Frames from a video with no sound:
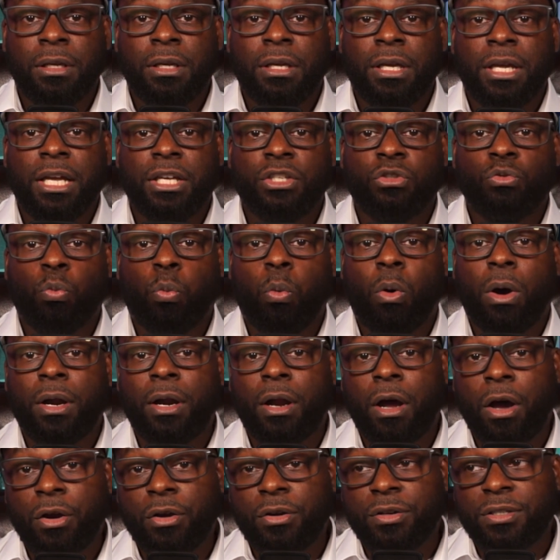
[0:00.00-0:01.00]
is
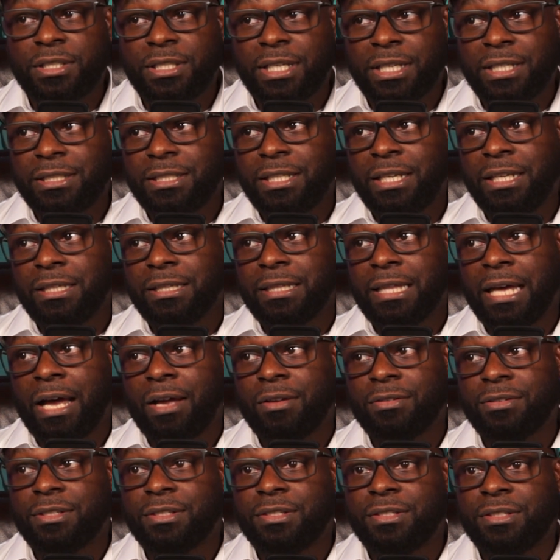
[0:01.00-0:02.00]

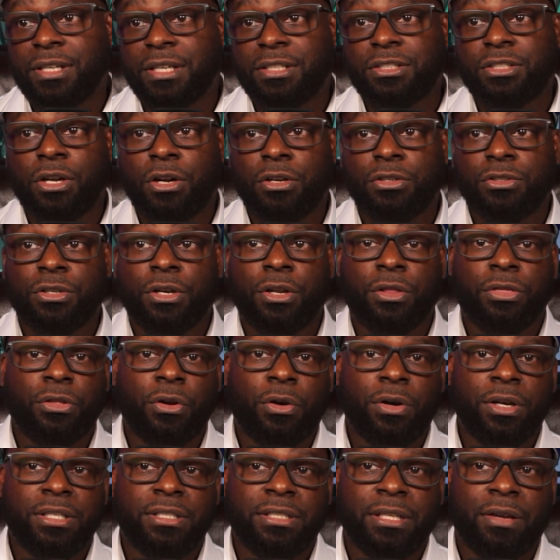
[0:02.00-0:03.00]

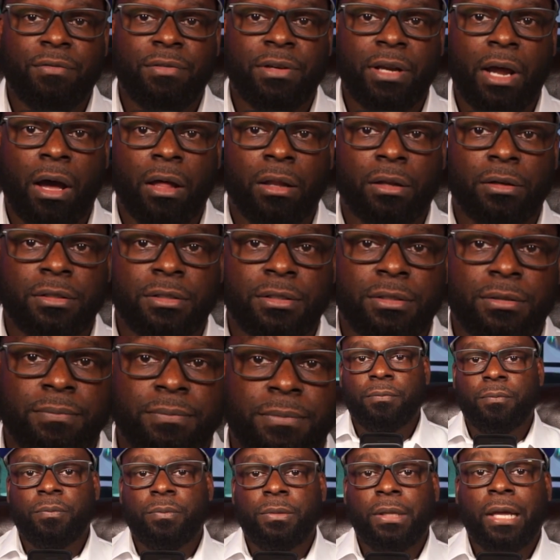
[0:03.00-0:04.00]
$116,637.
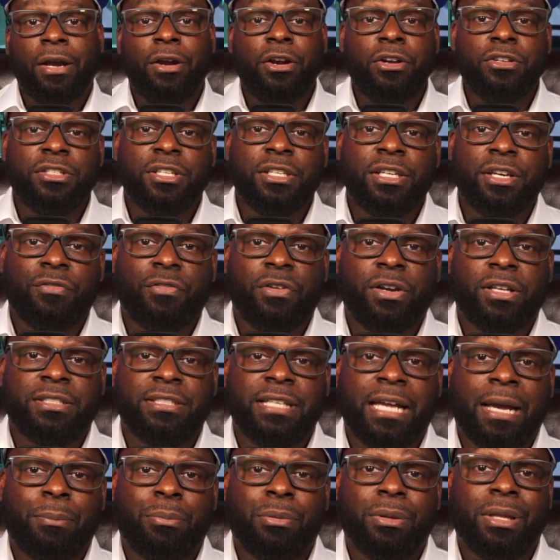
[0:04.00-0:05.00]
Now, here's a different
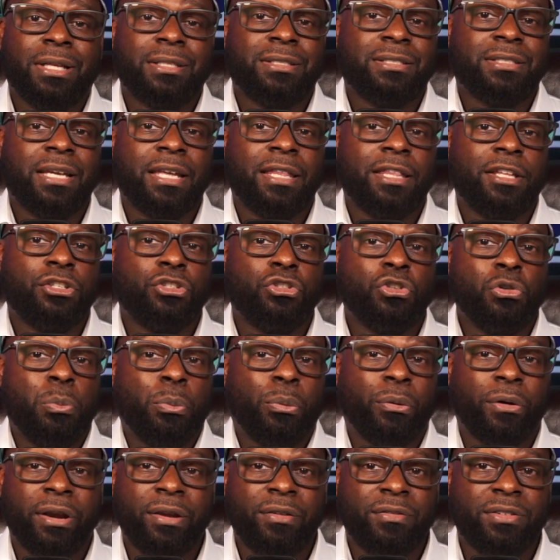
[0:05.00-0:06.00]
example. Let's say that you
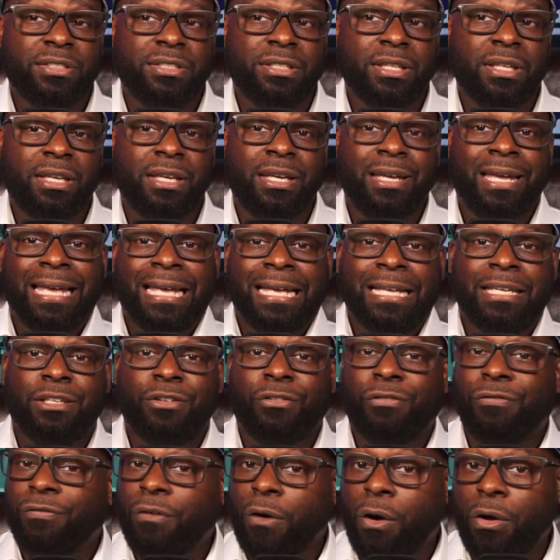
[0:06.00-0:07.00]
previously
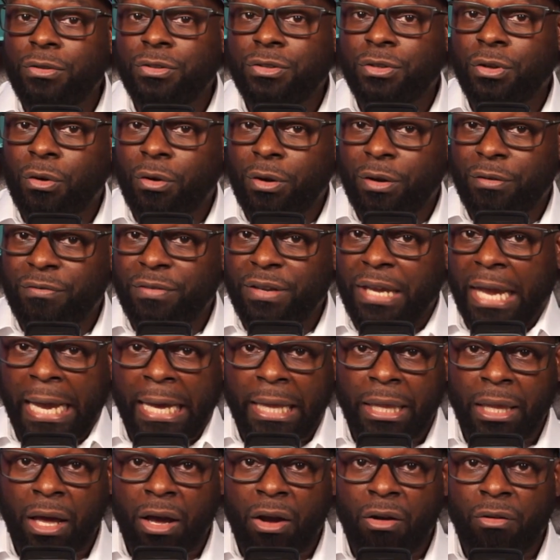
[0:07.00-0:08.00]
defaulted on a VA
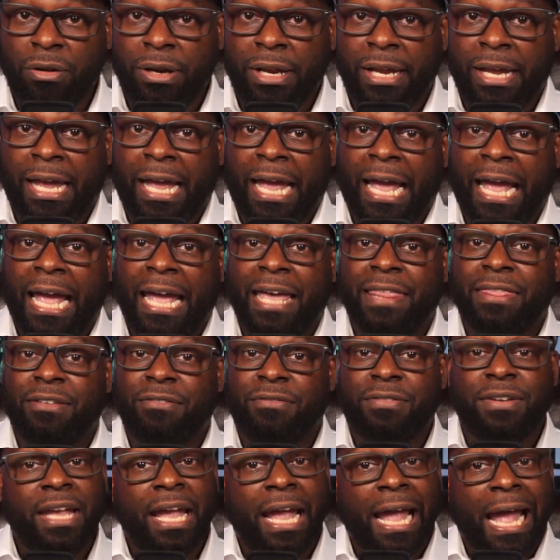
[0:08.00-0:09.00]
loan and the
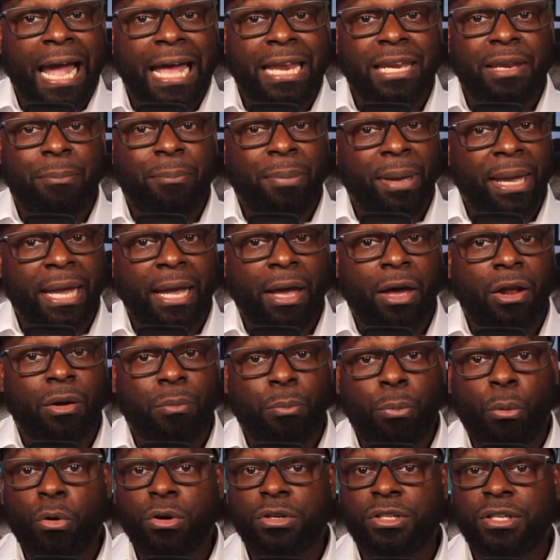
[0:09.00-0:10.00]
VA had to pay out a
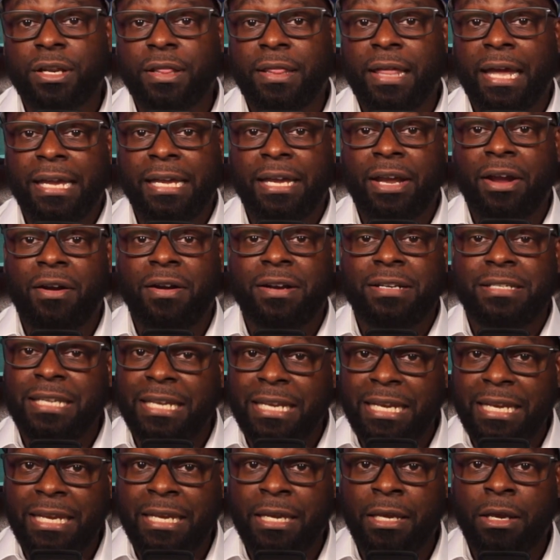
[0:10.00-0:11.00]
portion of that
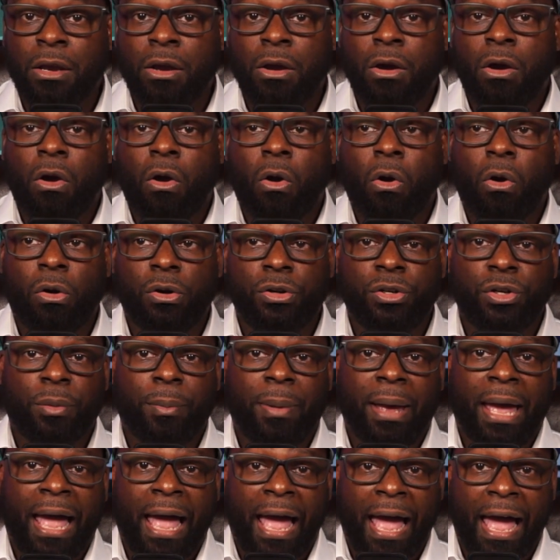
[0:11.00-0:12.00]
guarantee on your
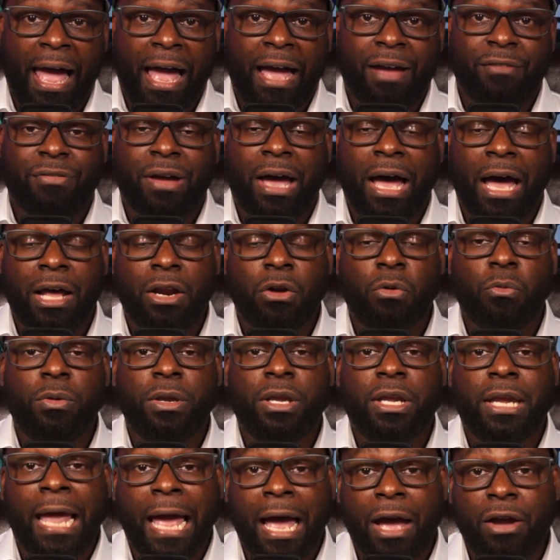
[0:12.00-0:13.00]
behalf. How do we
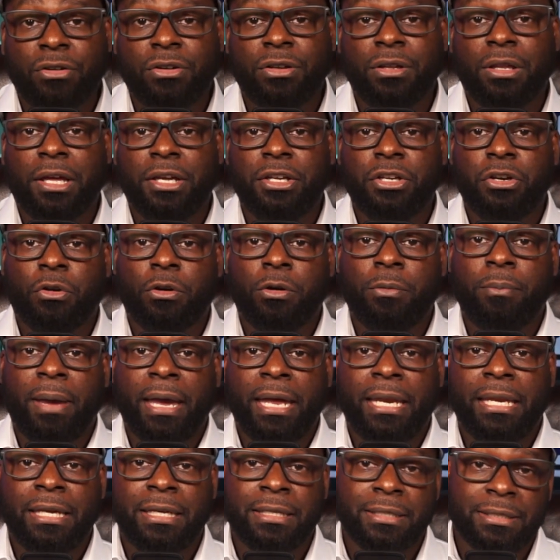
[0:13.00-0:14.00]
calculate your
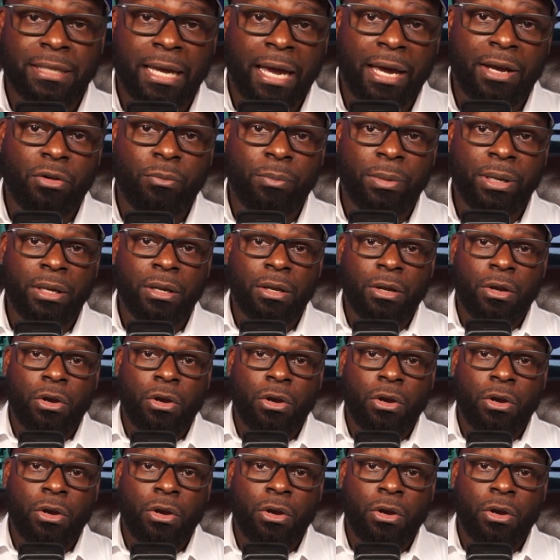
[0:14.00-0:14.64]
remaining entitlement?